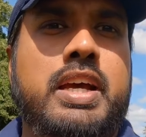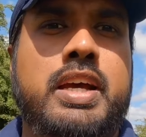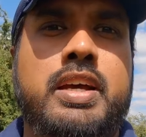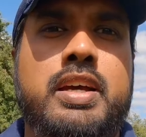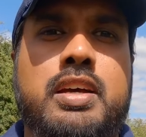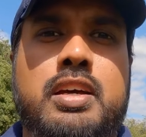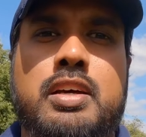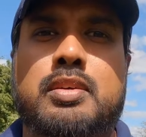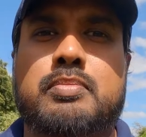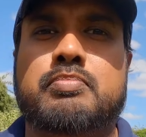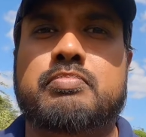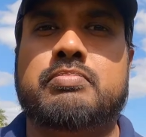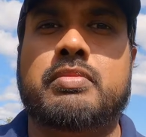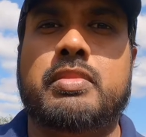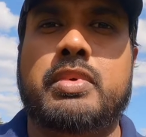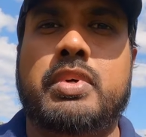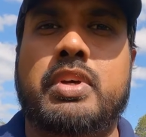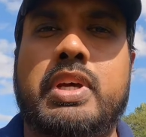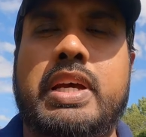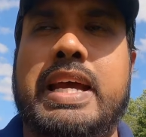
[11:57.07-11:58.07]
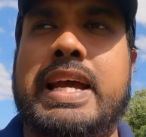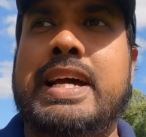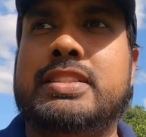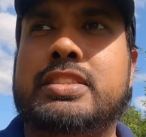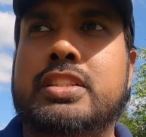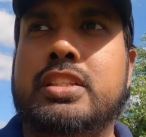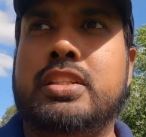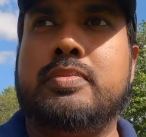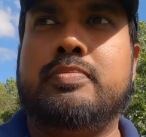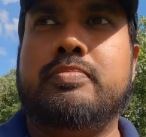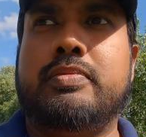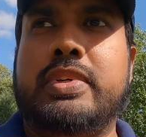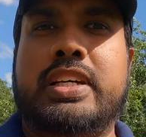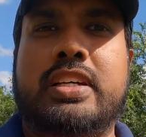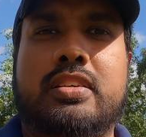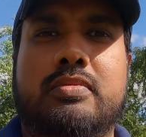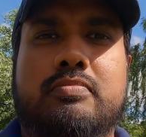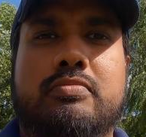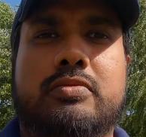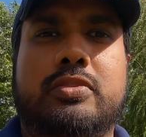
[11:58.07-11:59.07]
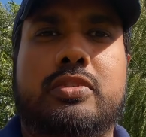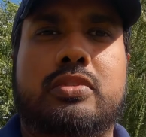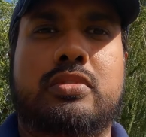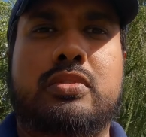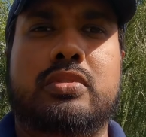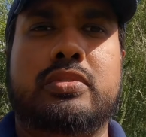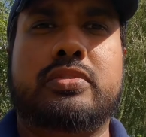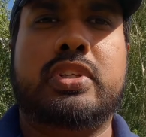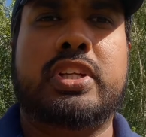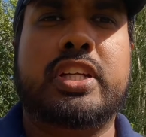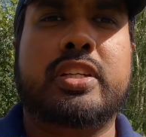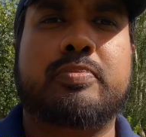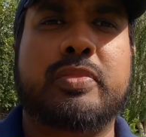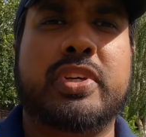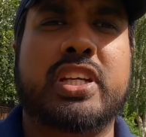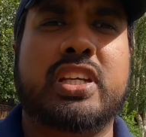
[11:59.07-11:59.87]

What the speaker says: As a, hold on, let